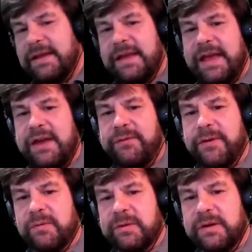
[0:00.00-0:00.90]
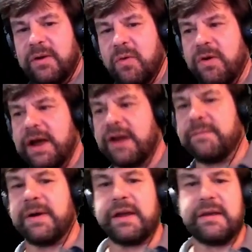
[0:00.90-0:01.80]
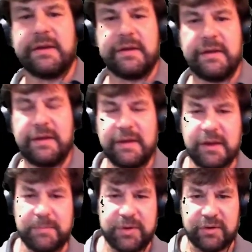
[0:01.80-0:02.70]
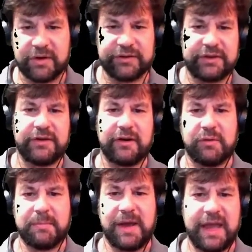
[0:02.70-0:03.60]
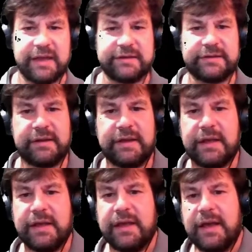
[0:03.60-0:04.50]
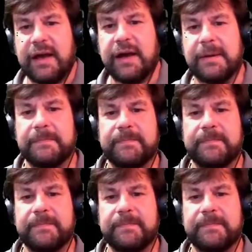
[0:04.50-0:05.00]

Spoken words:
headphone cord out of my computer because I talk with my hands. The